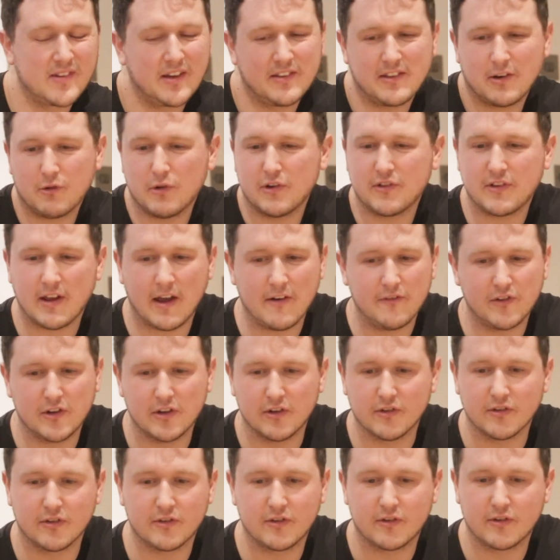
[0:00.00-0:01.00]
There is
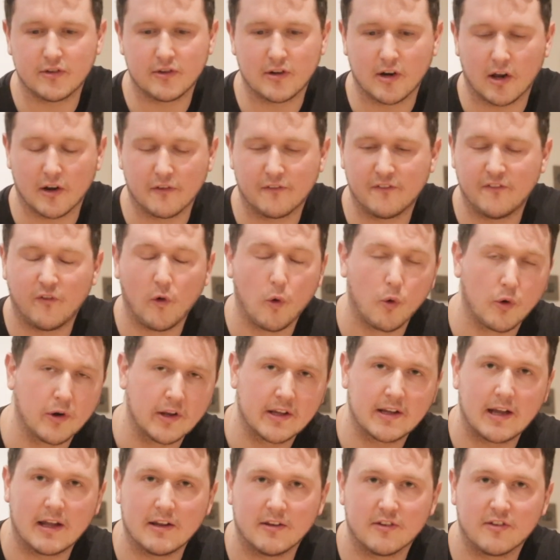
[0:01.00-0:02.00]
evidence like for
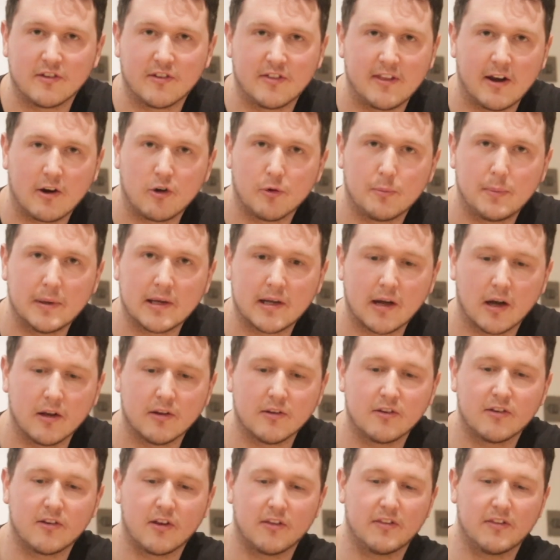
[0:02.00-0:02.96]
and against therapy guns.